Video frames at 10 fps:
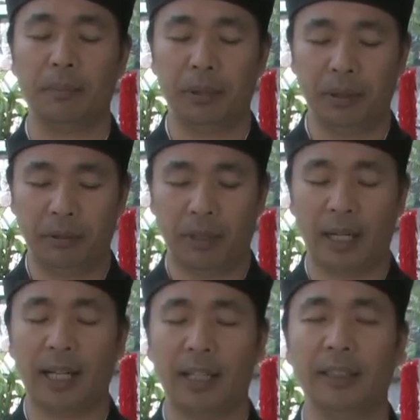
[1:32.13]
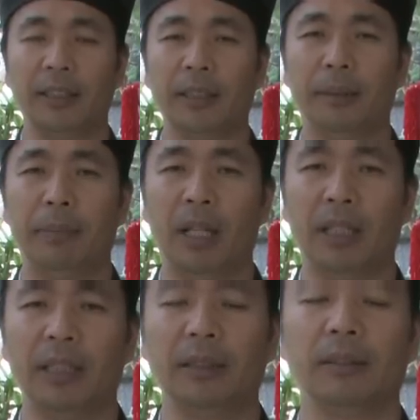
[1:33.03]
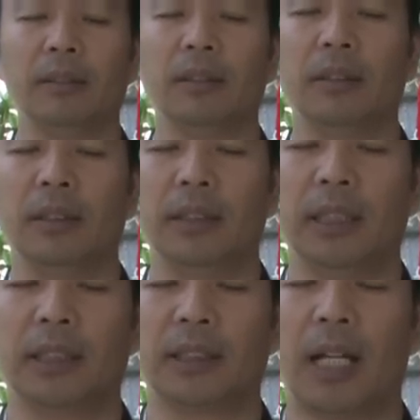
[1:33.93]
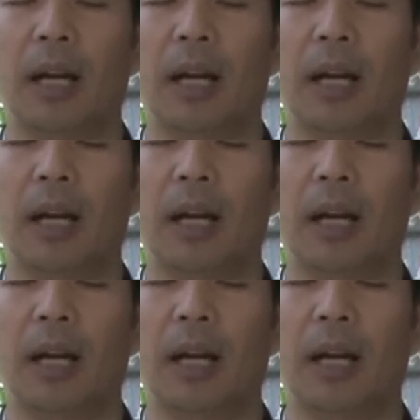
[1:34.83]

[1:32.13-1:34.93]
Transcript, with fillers: Put it right under your belly, Sit